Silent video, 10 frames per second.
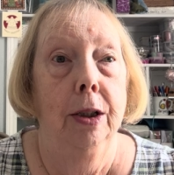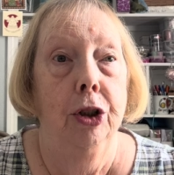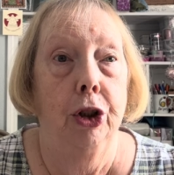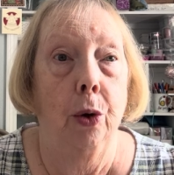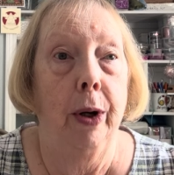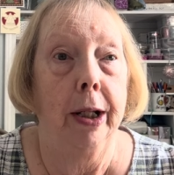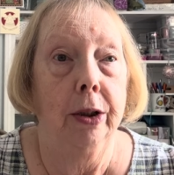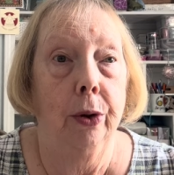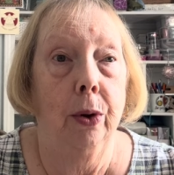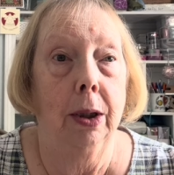Joann
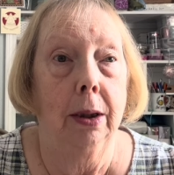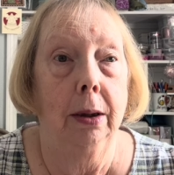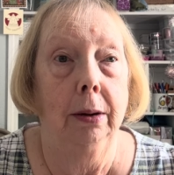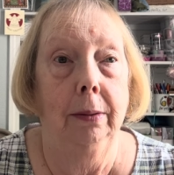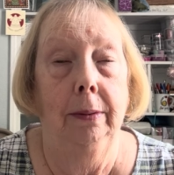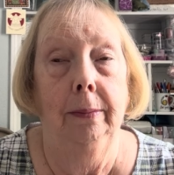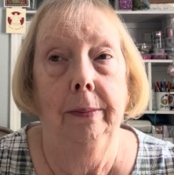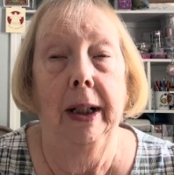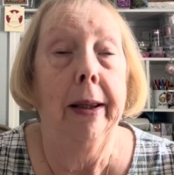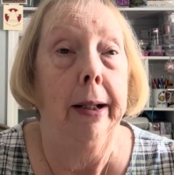talk.
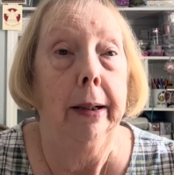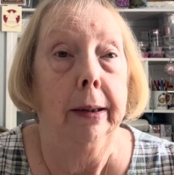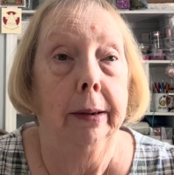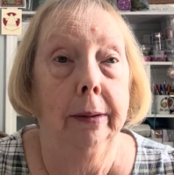I think.